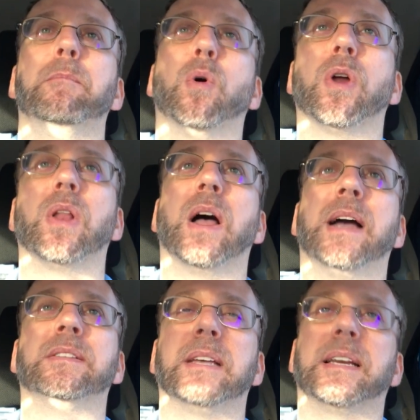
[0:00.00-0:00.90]

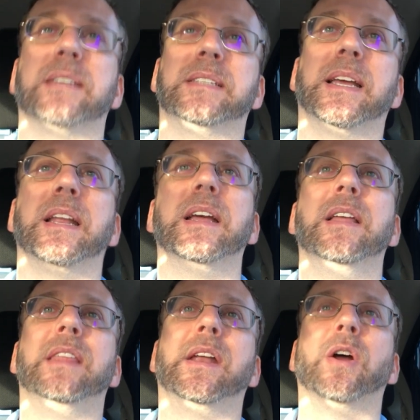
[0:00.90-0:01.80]
borderlines, like I said,
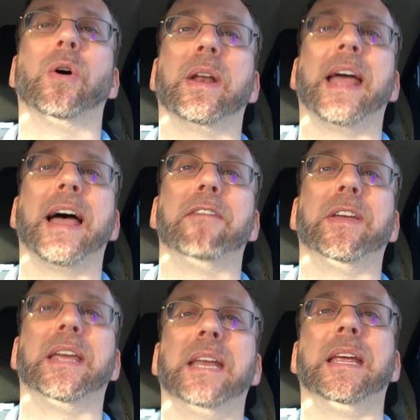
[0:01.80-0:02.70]
they don't have
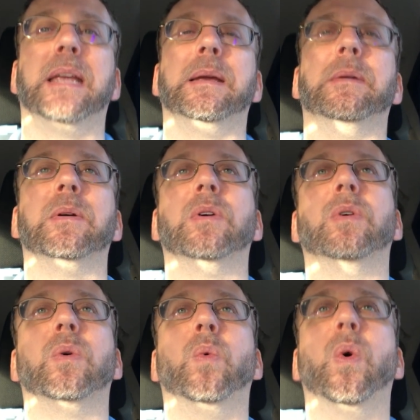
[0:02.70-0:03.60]
any
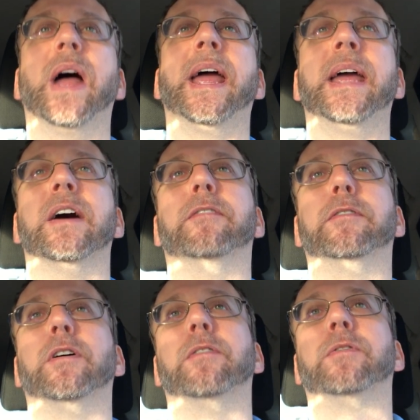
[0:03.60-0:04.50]
way of
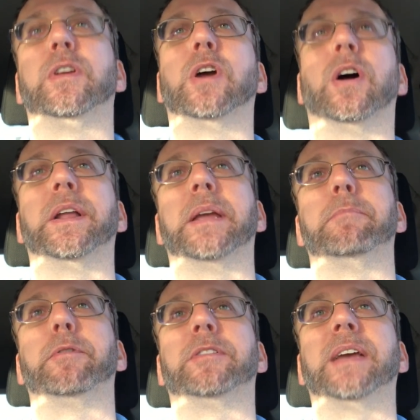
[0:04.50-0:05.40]
guarding
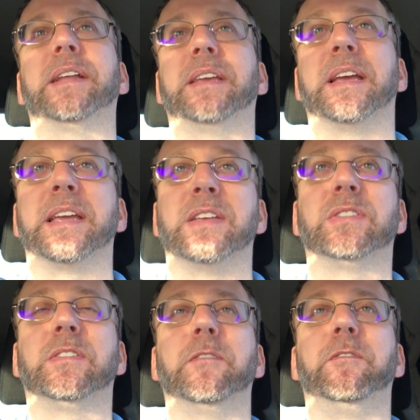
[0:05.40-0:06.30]
and protecting
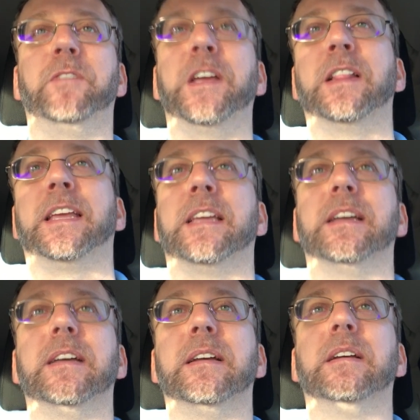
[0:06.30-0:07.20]
against
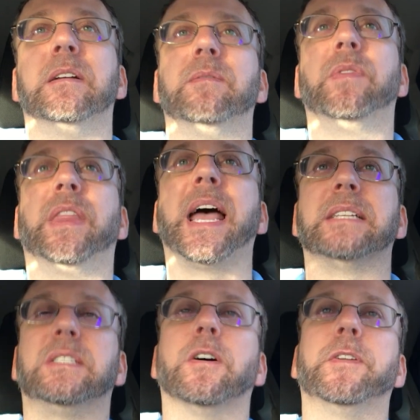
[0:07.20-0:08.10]
feeling
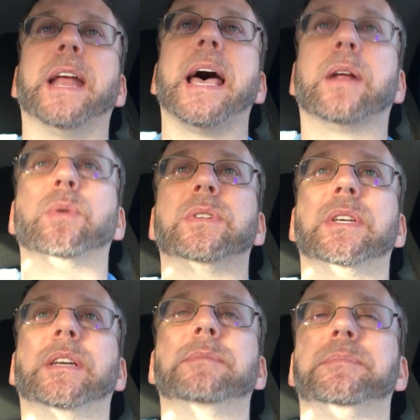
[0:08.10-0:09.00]
that
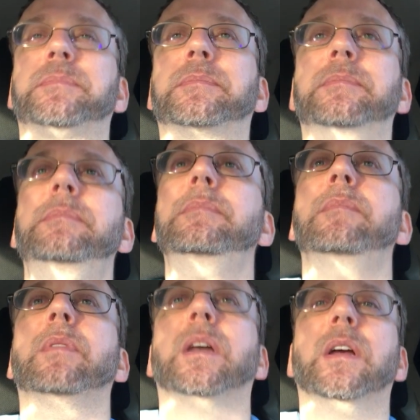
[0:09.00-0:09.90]
self-inadequacy.
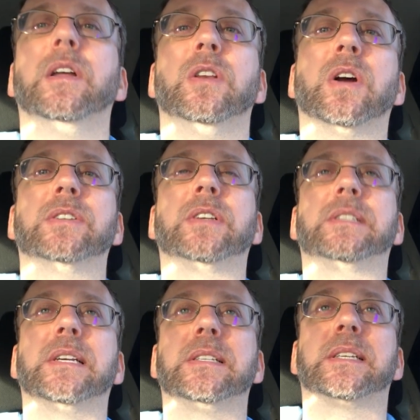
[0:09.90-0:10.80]

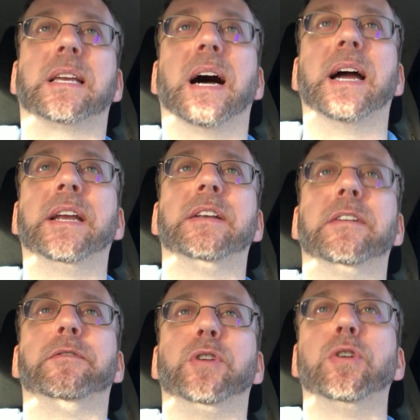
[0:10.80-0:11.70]
Narcissists kind
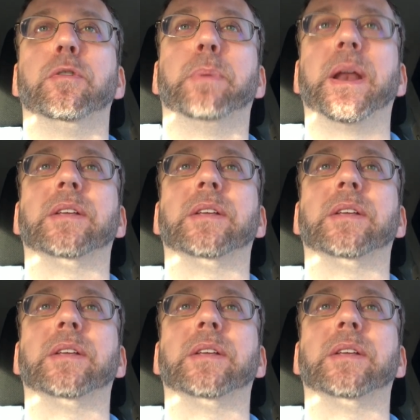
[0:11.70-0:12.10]
of do, but